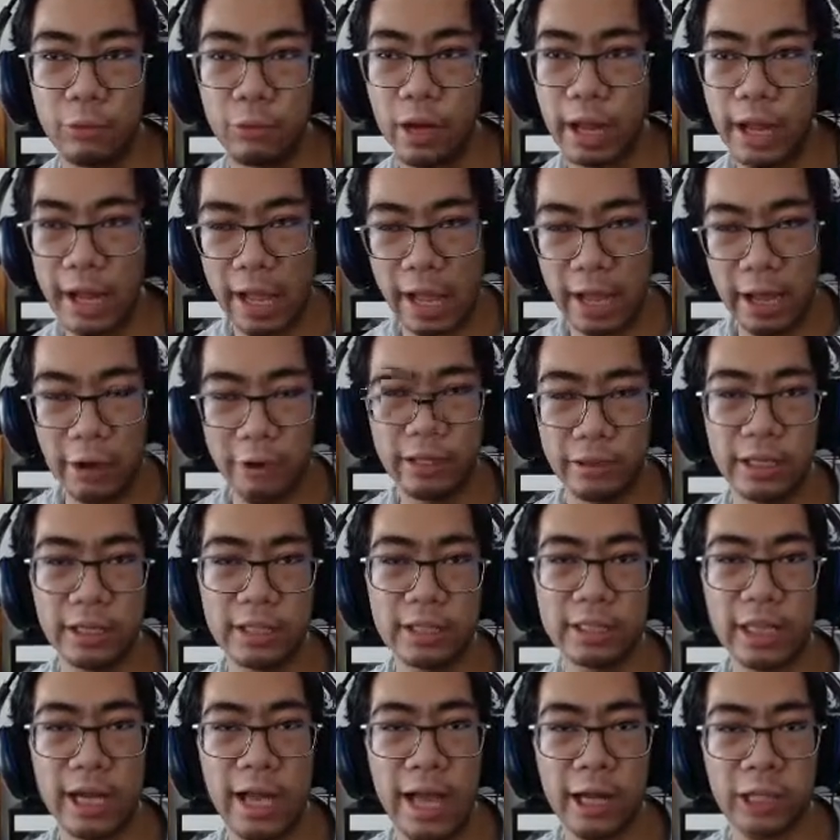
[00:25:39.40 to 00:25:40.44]
how
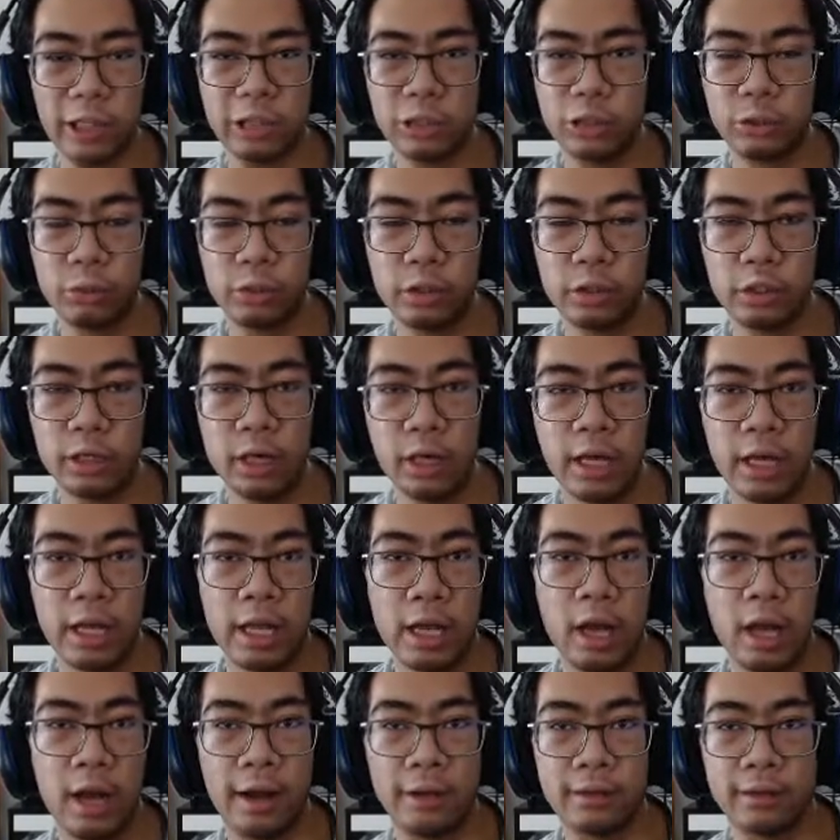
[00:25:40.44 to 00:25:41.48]
his actions were
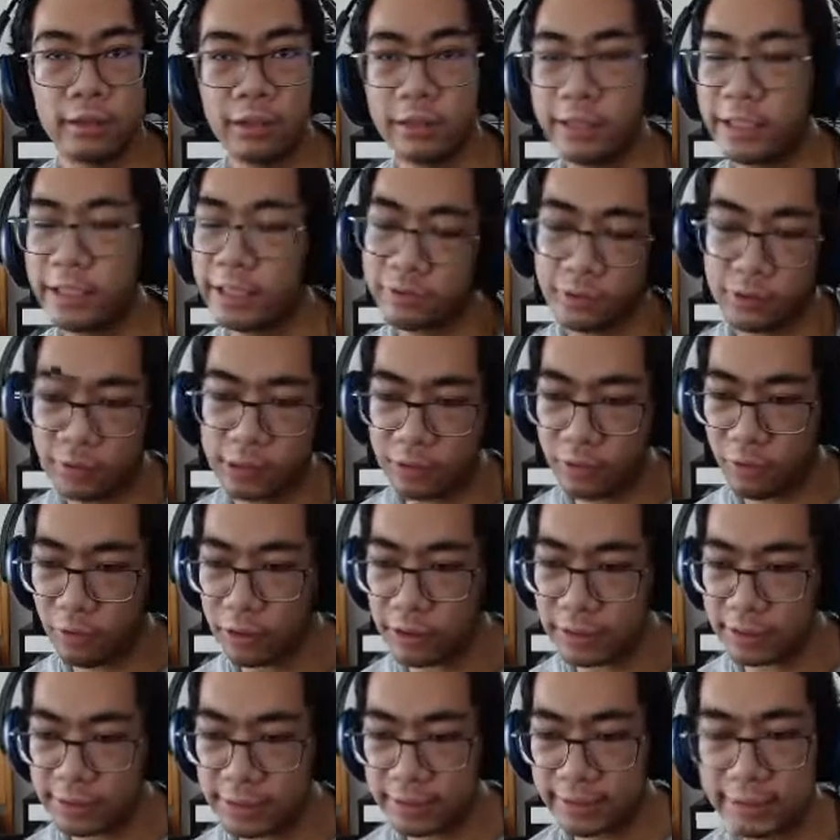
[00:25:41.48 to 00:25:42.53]
under the influence of Order
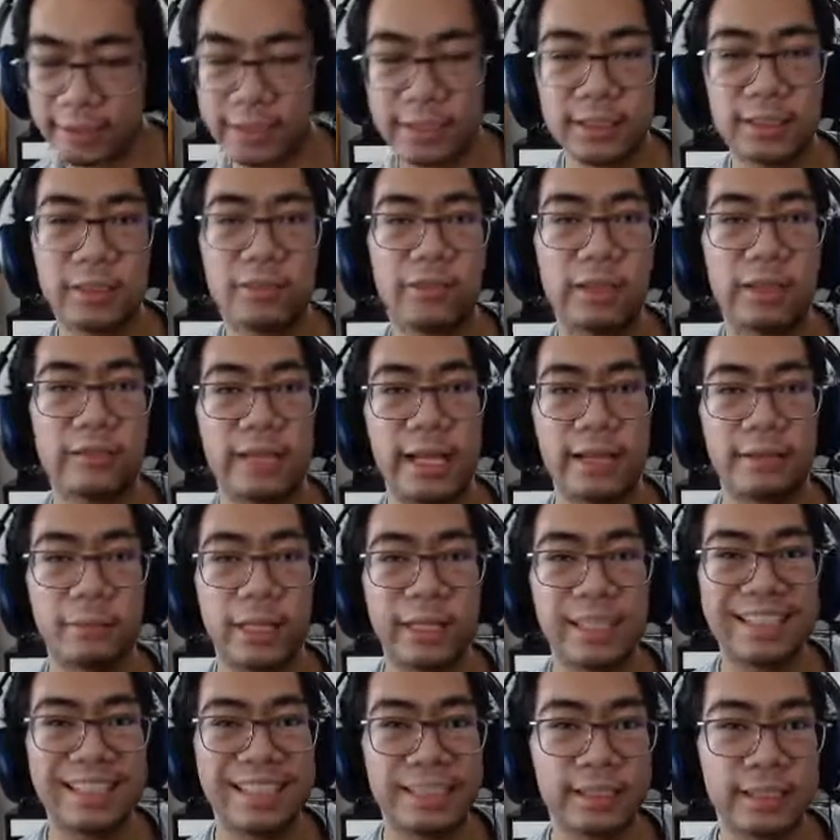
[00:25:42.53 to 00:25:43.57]
66, if that
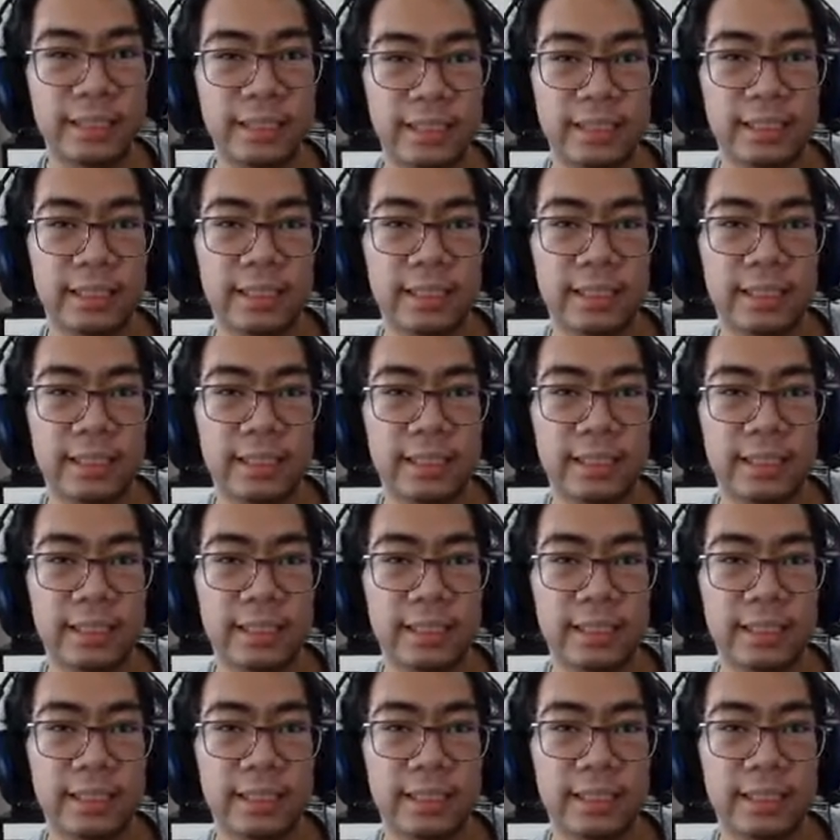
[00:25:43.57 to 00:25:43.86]
makes sense.